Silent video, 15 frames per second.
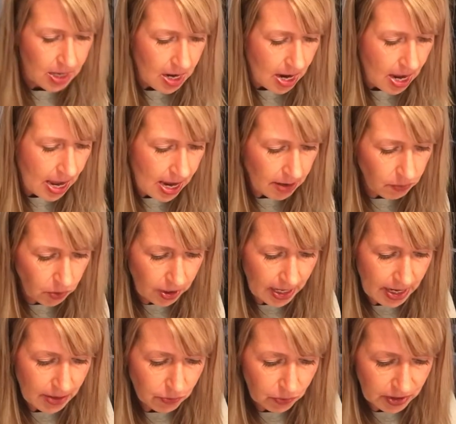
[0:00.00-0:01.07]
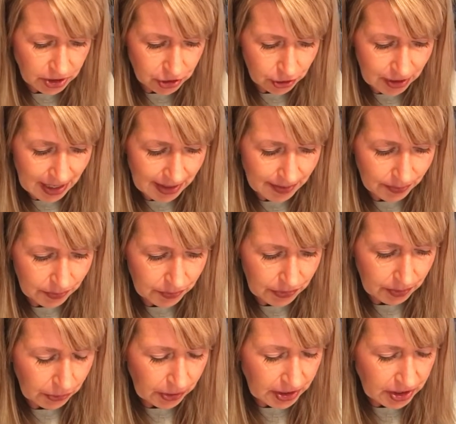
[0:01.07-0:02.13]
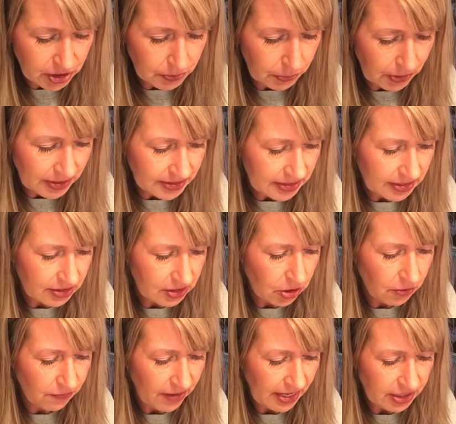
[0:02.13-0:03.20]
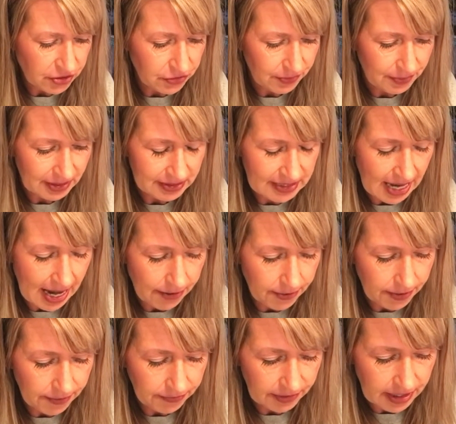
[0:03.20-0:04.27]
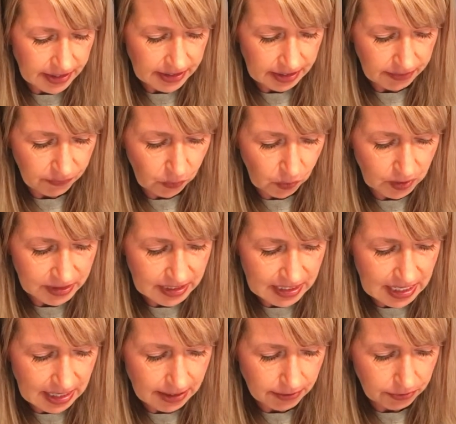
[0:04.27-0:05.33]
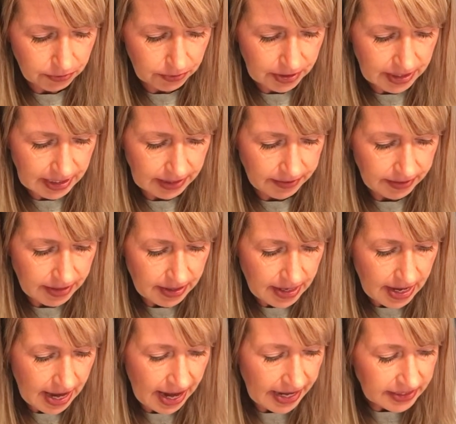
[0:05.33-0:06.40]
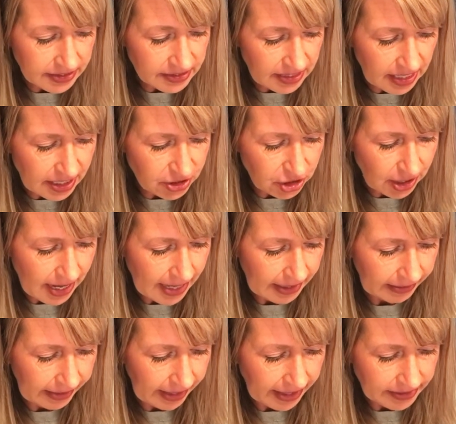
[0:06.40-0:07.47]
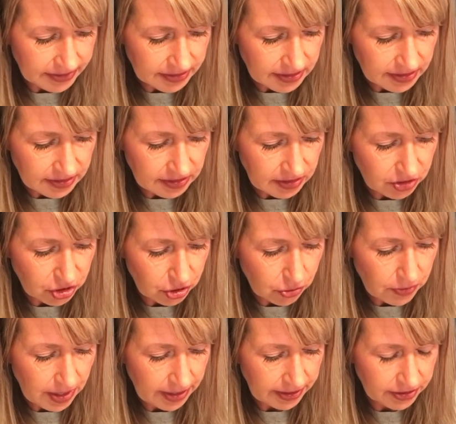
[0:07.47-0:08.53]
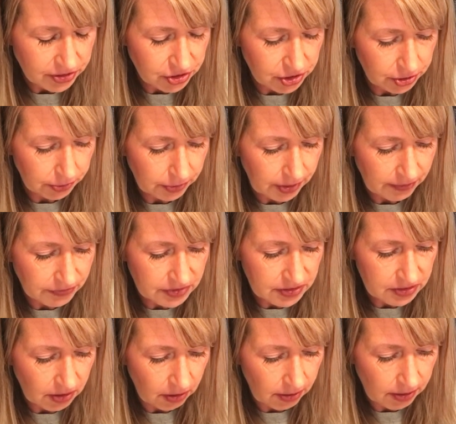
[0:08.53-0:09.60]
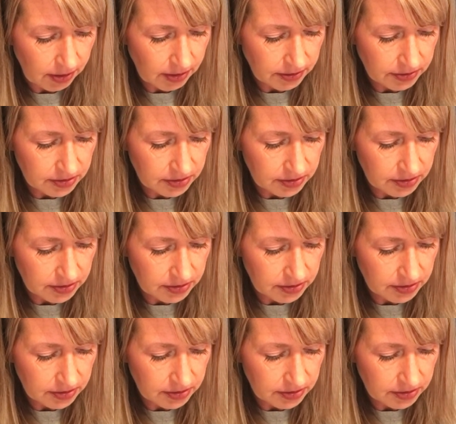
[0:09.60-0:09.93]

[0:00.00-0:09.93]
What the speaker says: "Edward and Richard and the British princess who vanished from the Tower of London in 1483. Anastasia and Alexis, the two youngest children of Tsar